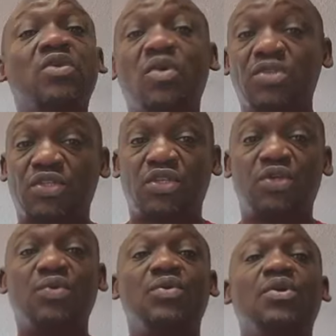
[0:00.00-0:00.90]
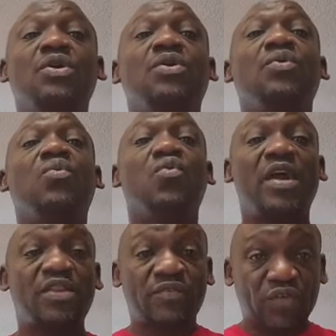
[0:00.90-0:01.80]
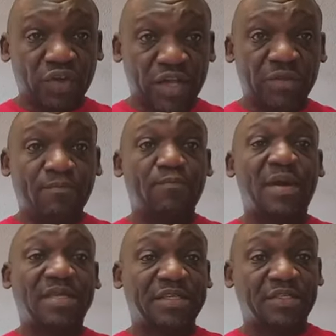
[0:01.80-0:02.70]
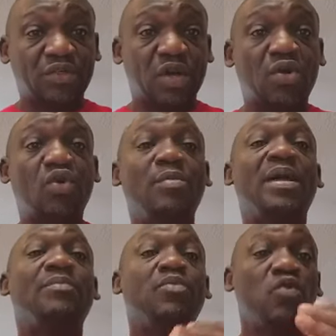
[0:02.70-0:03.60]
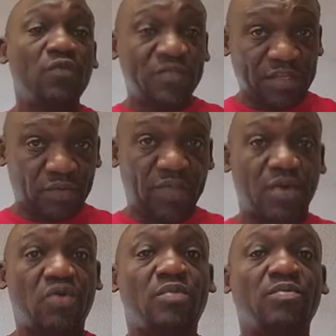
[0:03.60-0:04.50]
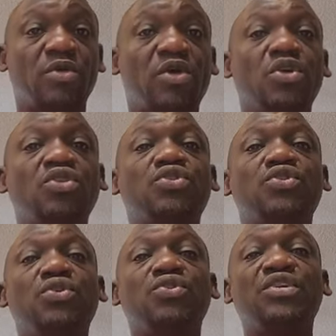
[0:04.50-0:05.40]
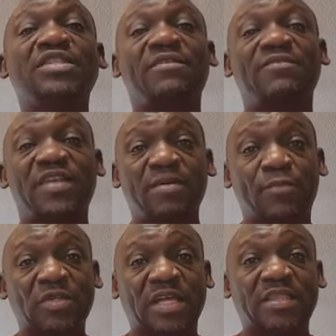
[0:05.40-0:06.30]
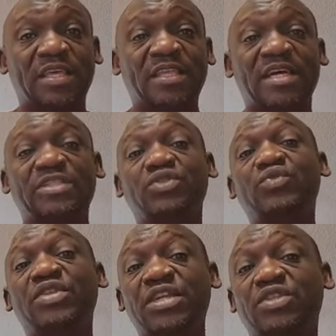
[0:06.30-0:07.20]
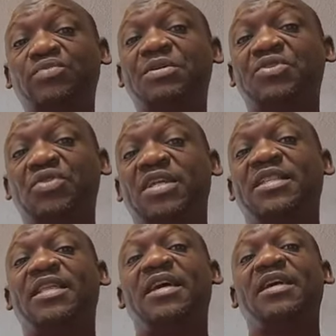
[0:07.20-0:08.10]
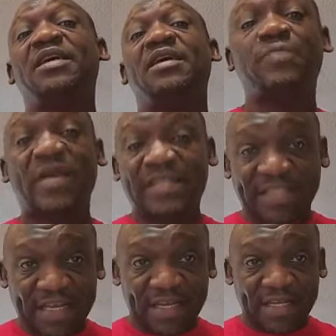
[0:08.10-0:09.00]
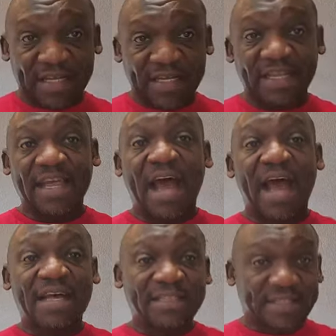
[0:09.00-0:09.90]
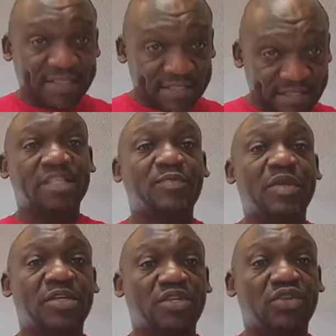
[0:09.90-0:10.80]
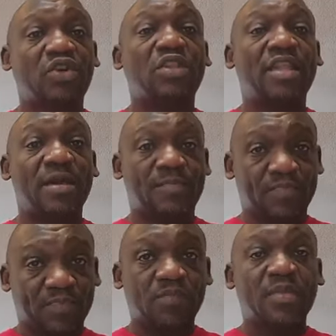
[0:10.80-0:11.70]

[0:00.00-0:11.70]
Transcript: will cost you when you've already purchased your home and moved into the home. So these are very important things that you need to make sure that the inspector does inspection on them.